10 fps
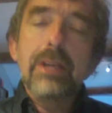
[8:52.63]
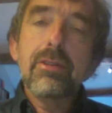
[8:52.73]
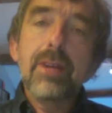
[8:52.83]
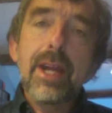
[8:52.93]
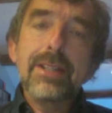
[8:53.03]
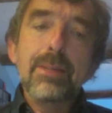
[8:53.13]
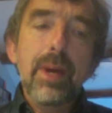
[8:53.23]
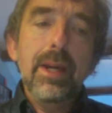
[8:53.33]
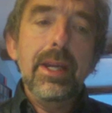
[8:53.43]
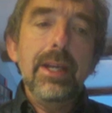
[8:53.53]
created
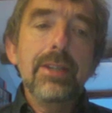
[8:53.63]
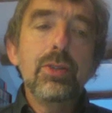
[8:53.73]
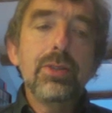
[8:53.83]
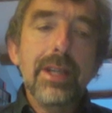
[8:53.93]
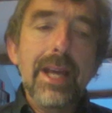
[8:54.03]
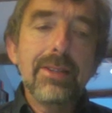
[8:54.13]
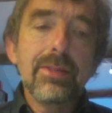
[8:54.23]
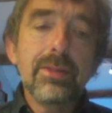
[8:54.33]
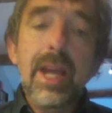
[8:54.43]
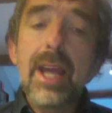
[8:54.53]
money is used to
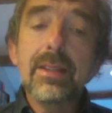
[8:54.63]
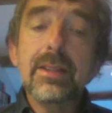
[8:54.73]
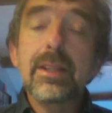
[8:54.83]
cancel debt,